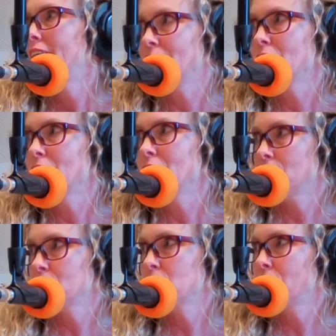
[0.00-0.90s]

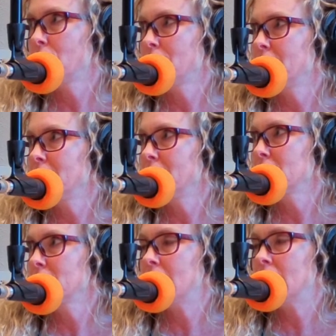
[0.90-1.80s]
everybody was pointing
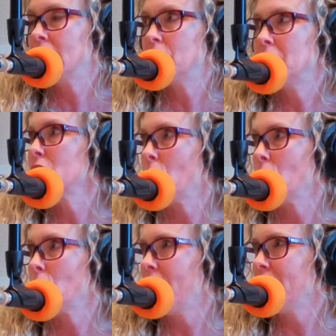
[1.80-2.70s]
fingers at him his
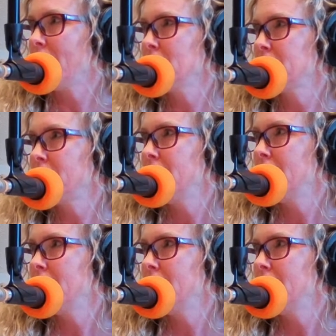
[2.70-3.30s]
whole life.